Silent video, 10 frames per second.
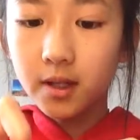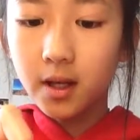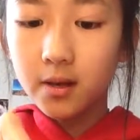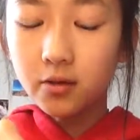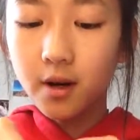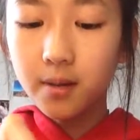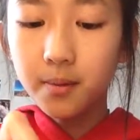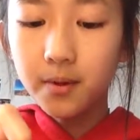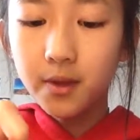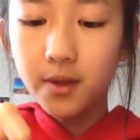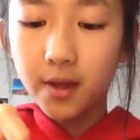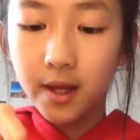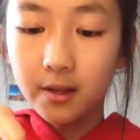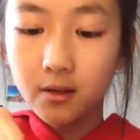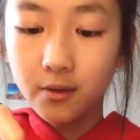Like, I try to put the
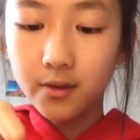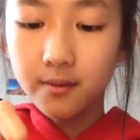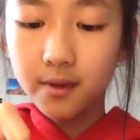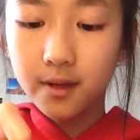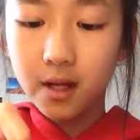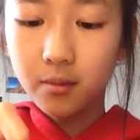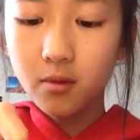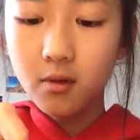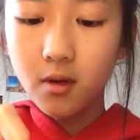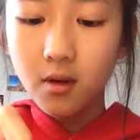thing close to my table,